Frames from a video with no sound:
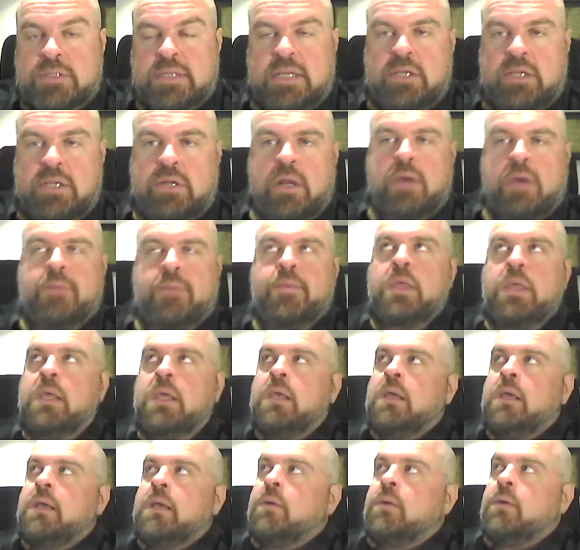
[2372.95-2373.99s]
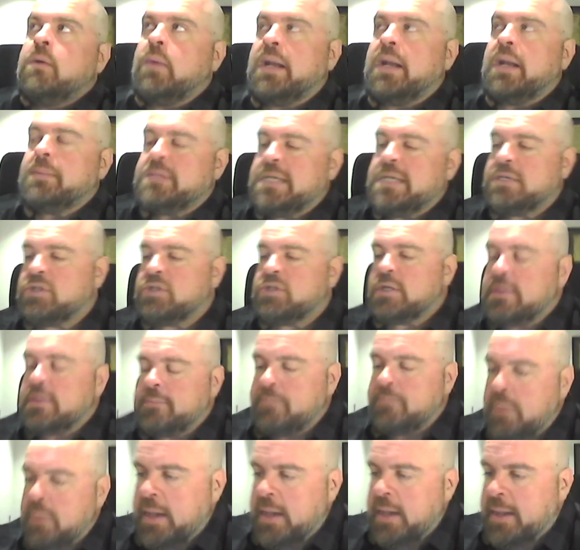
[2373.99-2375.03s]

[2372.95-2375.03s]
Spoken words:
And when I'm teaching